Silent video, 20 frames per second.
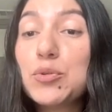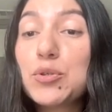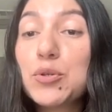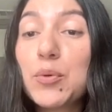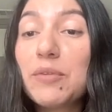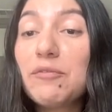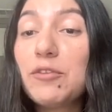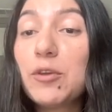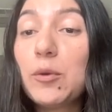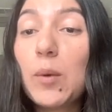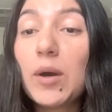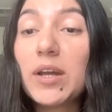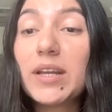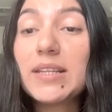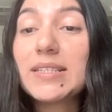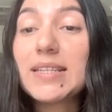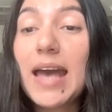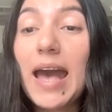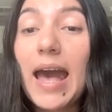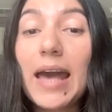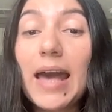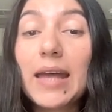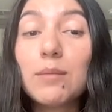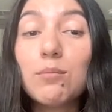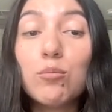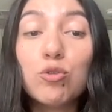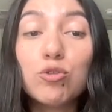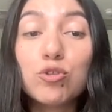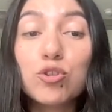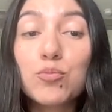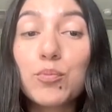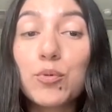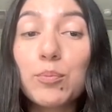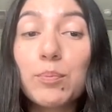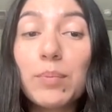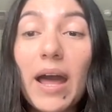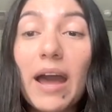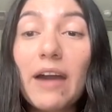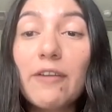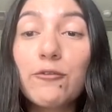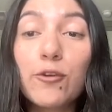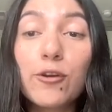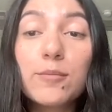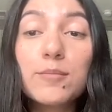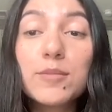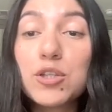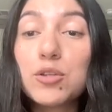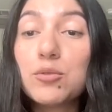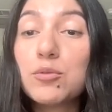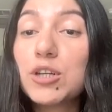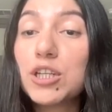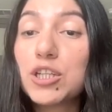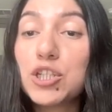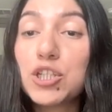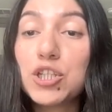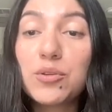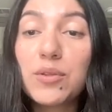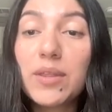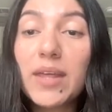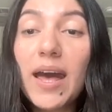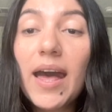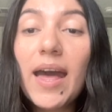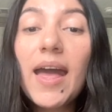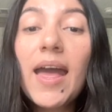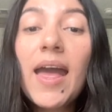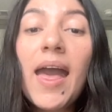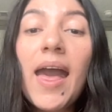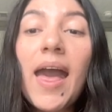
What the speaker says: So if you wanted to add multiple platforms, you could do that.